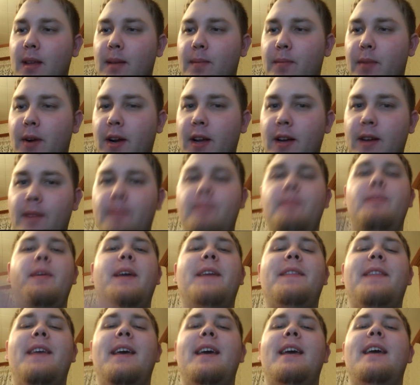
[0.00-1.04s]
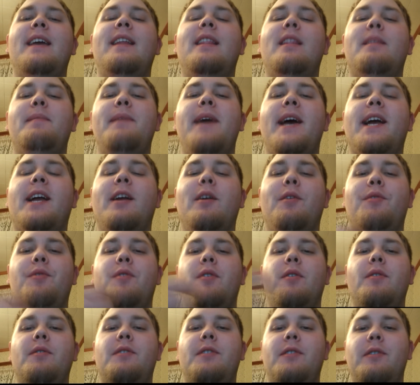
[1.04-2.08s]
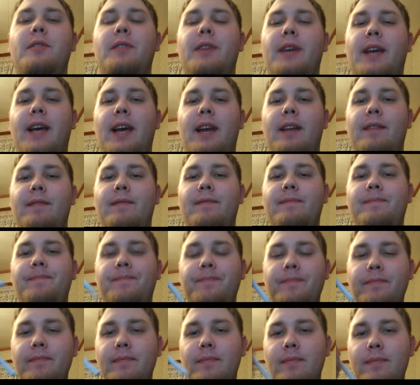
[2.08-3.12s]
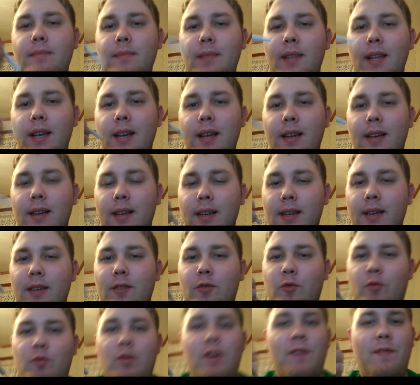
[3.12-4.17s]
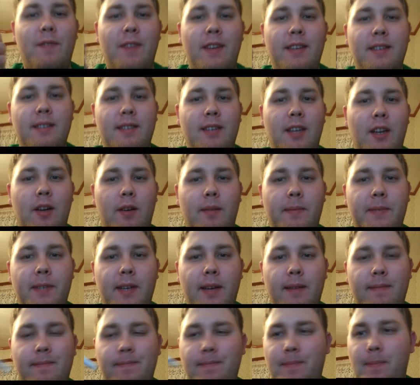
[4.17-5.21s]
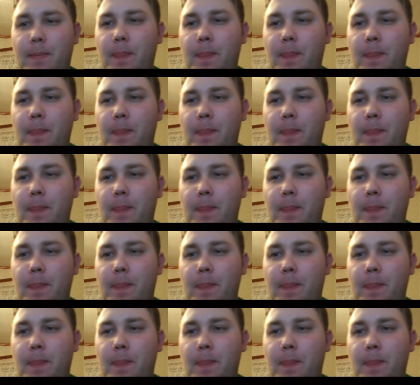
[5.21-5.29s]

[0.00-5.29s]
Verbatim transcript: pretty good. You get that hit in the back of your throat too, the kind of roughness, you know what I'm saying?